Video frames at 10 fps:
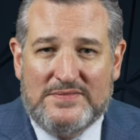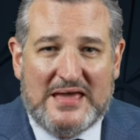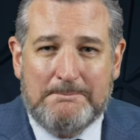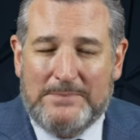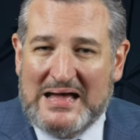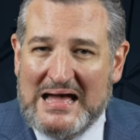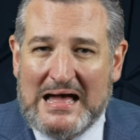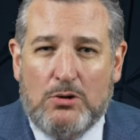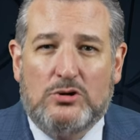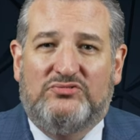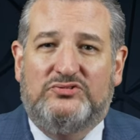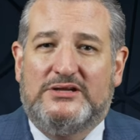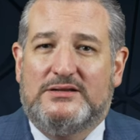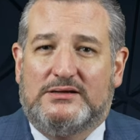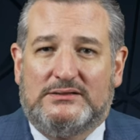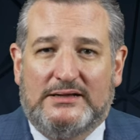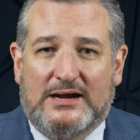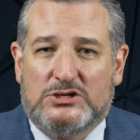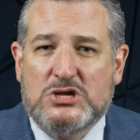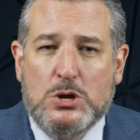that powerfully
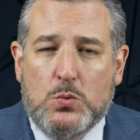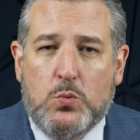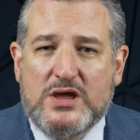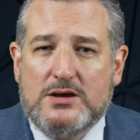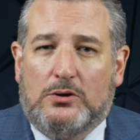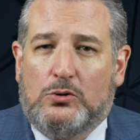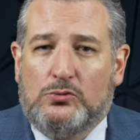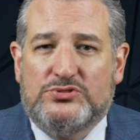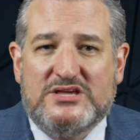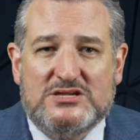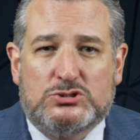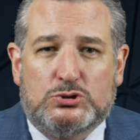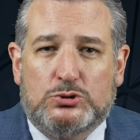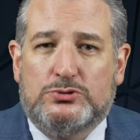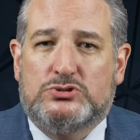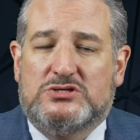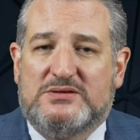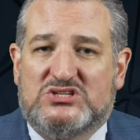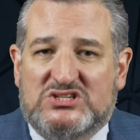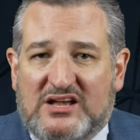declares we hold these truths to
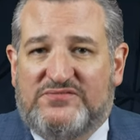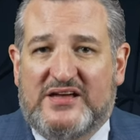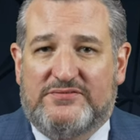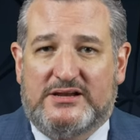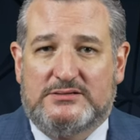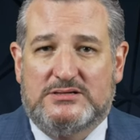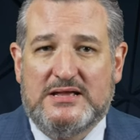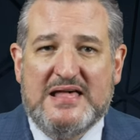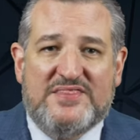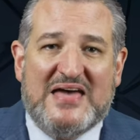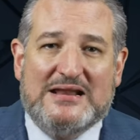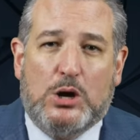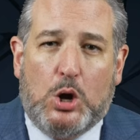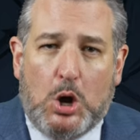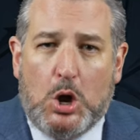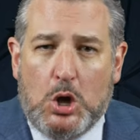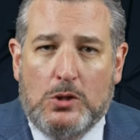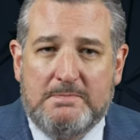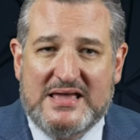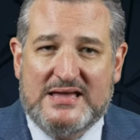be self-evident, that
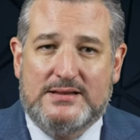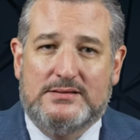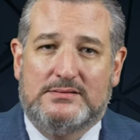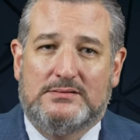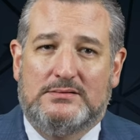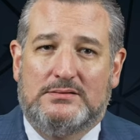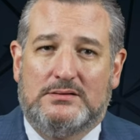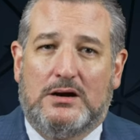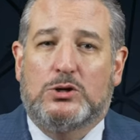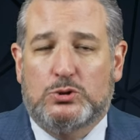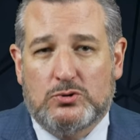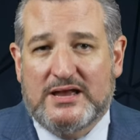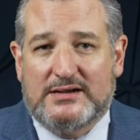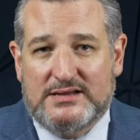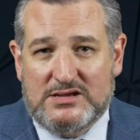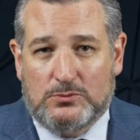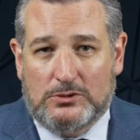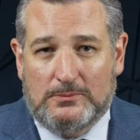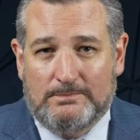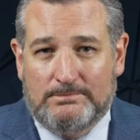all men are created
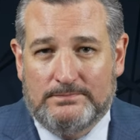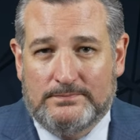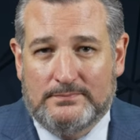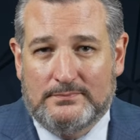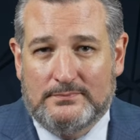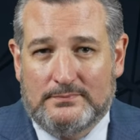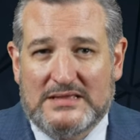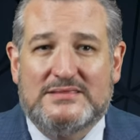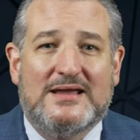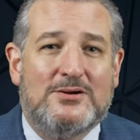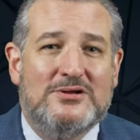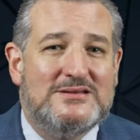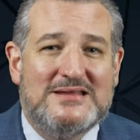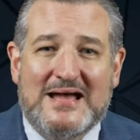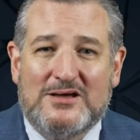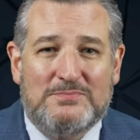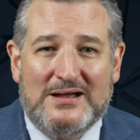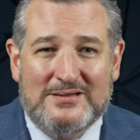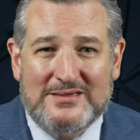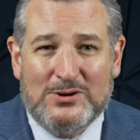equal, that they are endowed
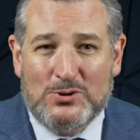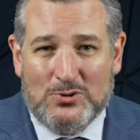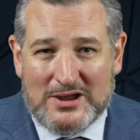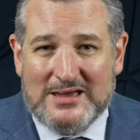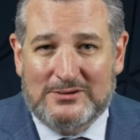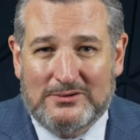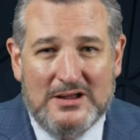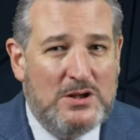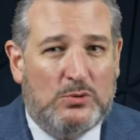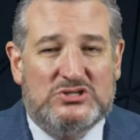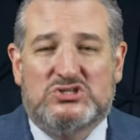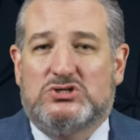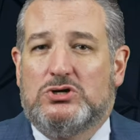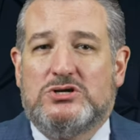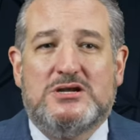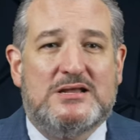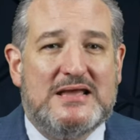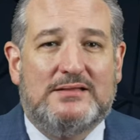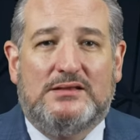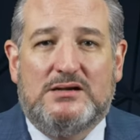by their Creator with certain
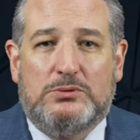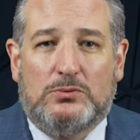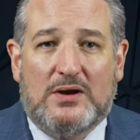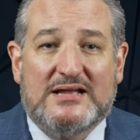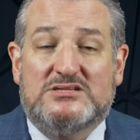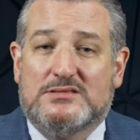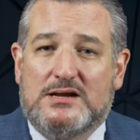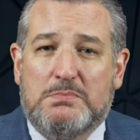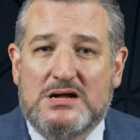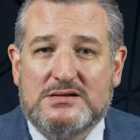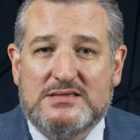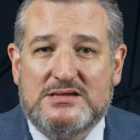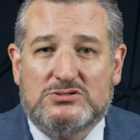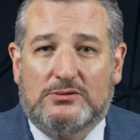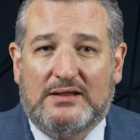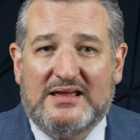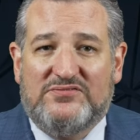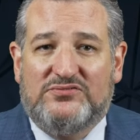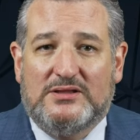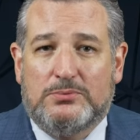unalienable rights, and that among these are
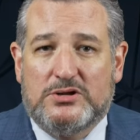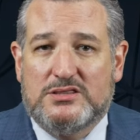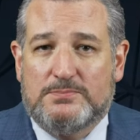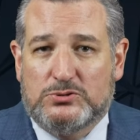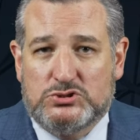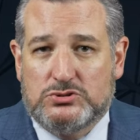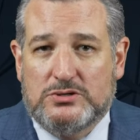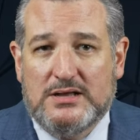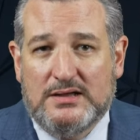life, liberty, and the pursuit